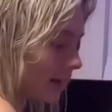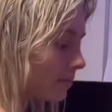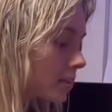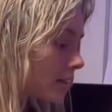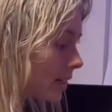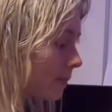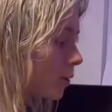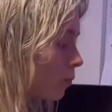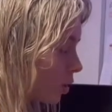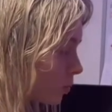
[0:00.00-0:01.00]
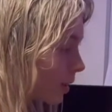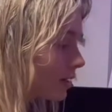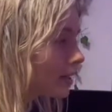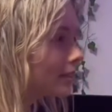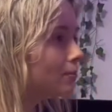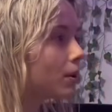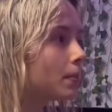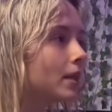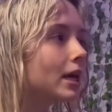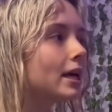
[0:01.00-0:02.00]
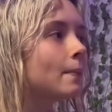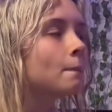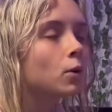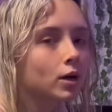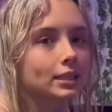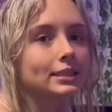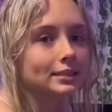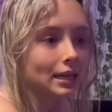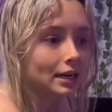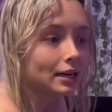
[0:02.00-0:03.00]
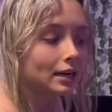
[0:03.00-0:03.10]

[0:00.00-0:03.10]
I'm just gonna keep the wood one because it's probably more aesthetic